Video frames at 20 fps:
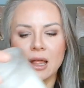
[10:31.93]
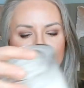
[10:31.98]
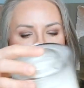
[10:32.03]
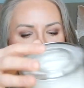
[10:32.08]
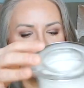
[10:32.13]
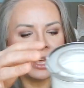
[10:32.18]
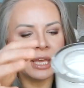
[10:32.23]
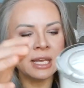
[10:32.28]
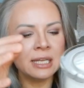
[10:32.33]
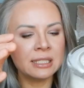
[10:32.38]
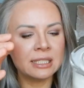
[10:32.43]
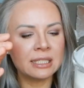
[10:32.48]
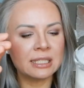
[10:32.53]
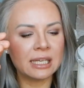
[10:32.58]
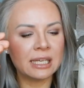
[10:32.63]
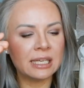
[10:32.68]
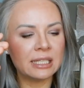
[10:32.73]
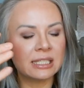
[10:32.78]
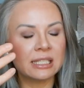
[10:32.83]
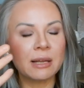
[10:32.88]
This
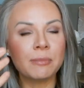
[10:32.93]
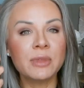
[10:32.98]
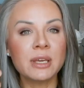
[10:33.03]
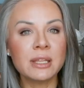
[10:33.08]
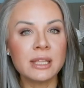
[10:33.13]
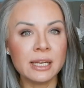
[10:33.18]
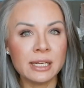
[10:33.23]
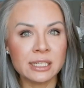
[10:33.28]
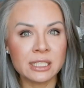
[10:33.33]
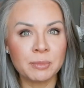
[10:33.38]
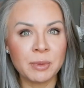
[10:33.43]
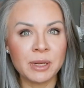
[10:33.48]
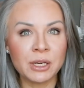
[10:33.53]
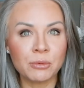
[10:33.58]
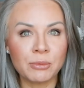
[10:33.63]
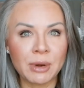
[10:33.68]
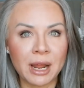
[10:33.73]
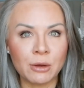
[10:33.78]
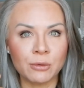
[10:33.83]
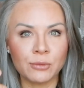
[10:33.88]
is something that has been
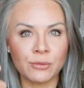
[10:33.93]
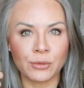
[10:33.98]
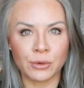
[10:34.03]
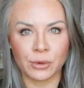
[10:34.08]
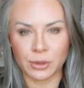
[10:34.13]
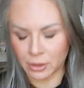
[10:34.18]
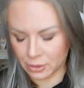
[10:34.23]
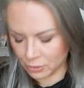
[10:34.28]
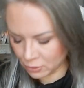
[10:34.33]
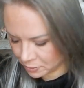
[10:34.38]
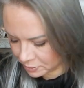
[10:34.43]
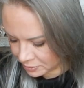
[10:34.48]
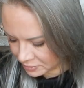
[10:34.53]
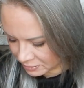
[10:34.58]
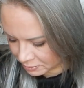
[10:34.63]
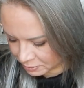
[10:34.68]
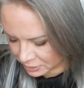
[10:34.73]
around for, oh,